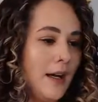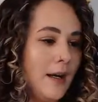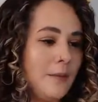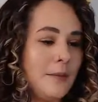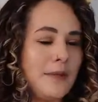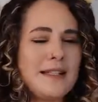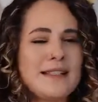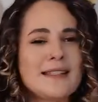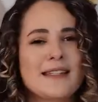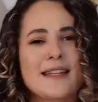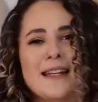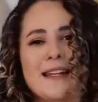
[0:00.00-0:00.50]

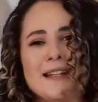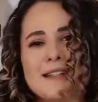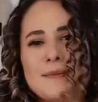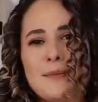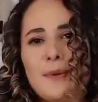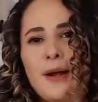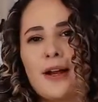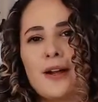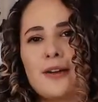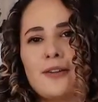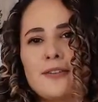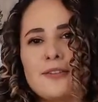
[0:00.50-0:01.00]
He's getting it
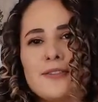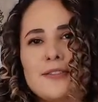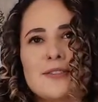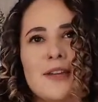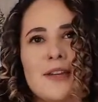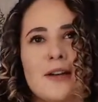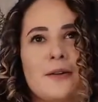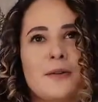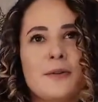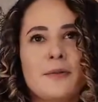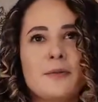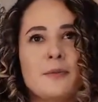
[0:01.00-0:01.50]
tomorrow,
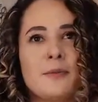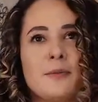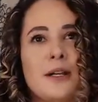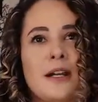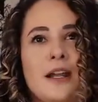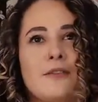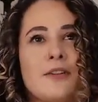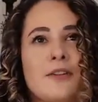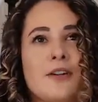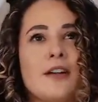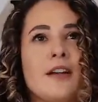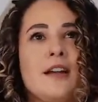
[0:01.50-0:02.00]
so
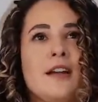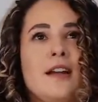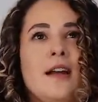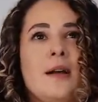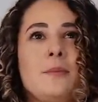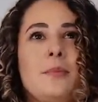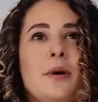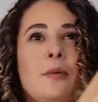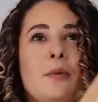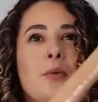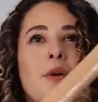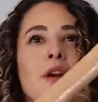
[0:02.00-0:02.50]
whatever.
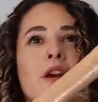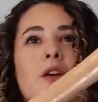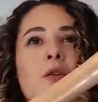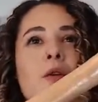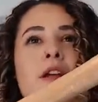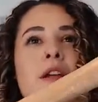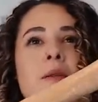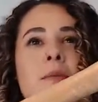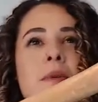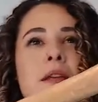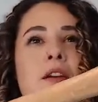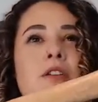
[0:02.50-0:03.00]
But we're
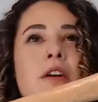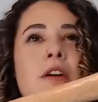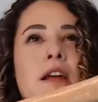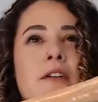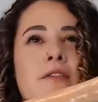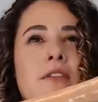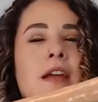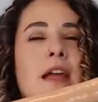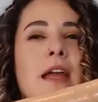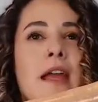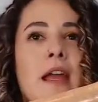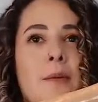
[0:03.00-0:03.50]
going to be
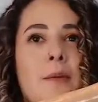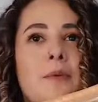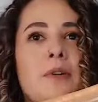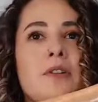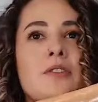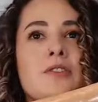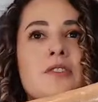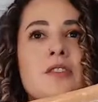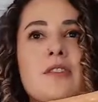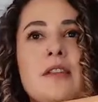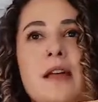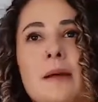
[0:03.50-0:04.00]
engraving a hammer.
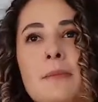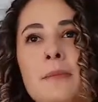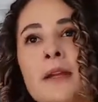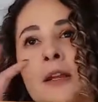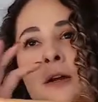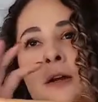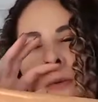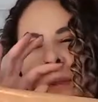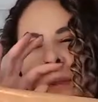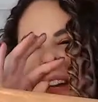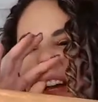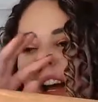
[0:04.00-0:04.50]
So let me
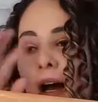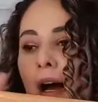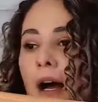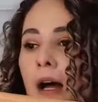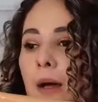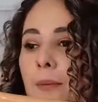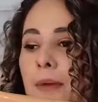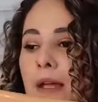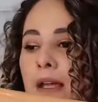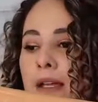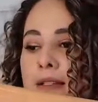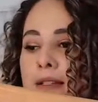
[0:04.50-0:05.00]
know in the
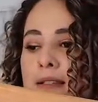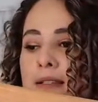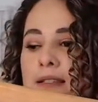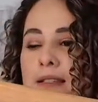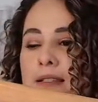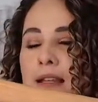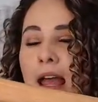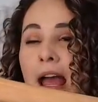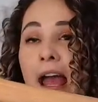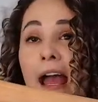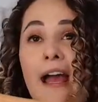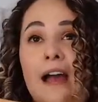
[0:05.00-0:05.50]

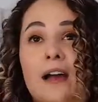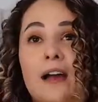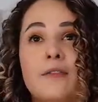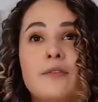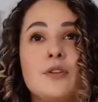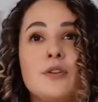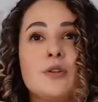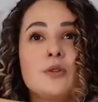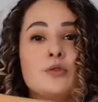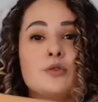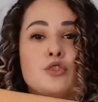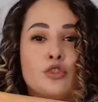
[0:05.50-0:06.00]
comments, have
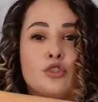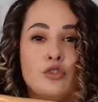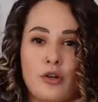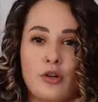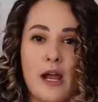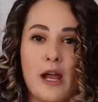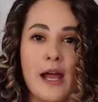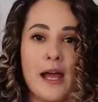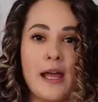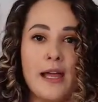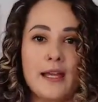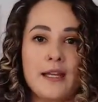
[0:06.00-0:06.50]
you
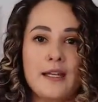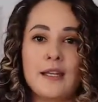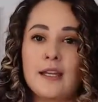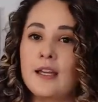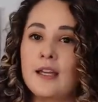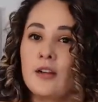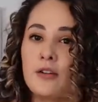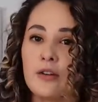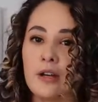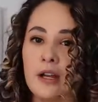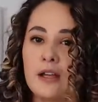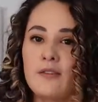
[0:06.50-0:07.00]
tried
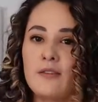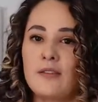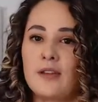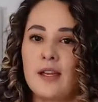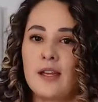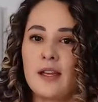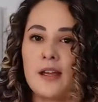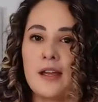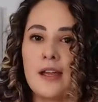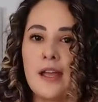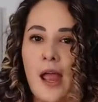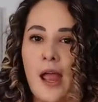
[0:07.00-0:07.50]

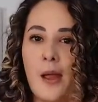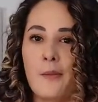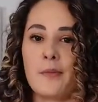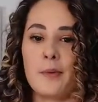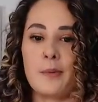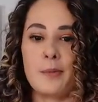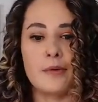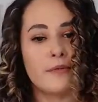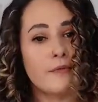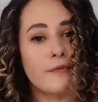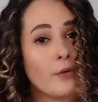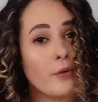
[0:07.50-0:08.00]
engraving a hammer
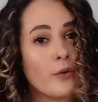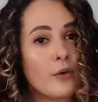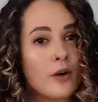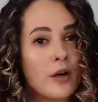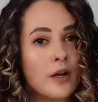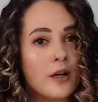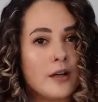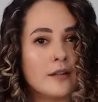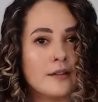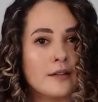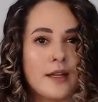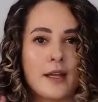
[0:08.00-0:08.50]

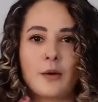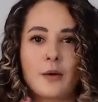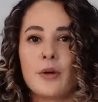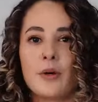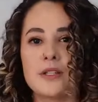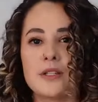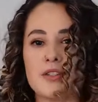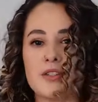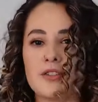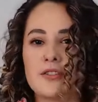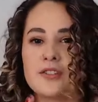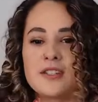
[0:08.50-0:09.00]
before?
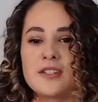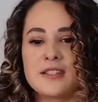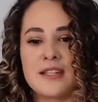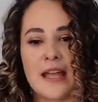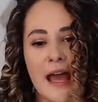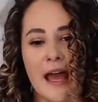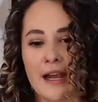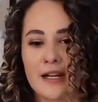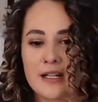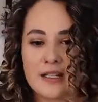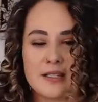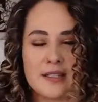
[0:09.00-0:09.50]
What's your
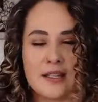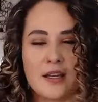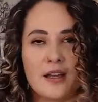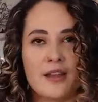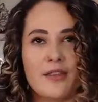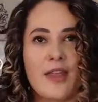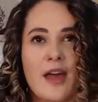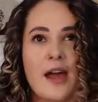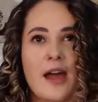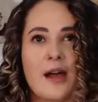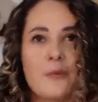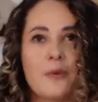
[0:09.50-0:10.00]
status
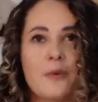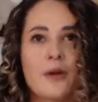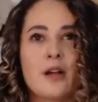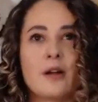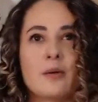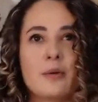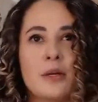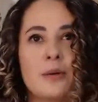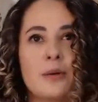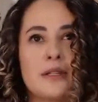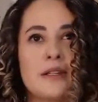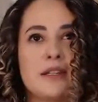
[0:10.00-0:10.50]
on that? Where are
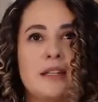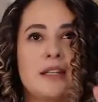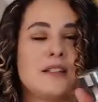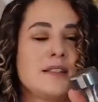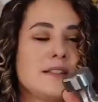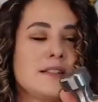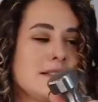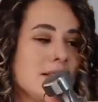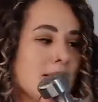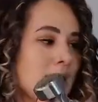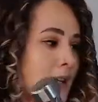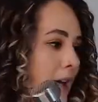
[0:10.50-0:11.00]
we with
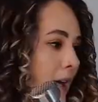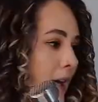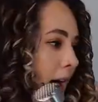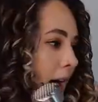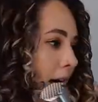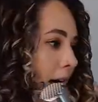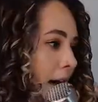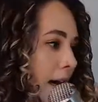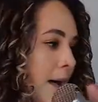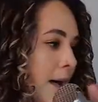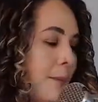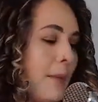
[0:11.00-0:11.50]
this?
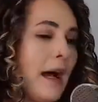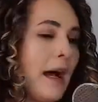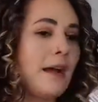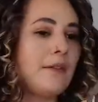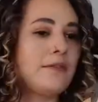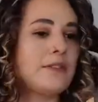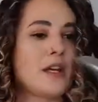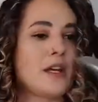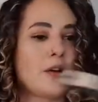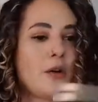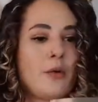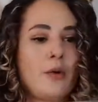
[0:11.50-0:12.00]
I've
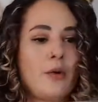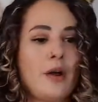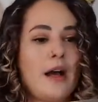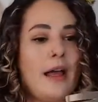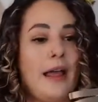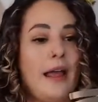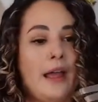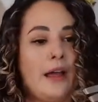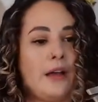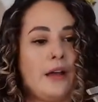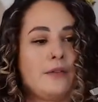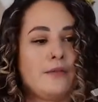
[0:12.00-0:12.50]
done a
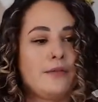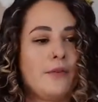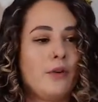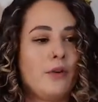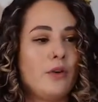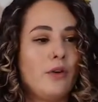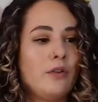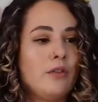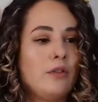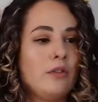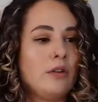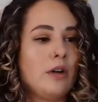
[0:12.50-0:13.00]

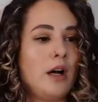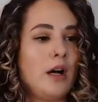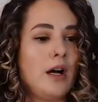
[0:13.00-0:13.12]
handful.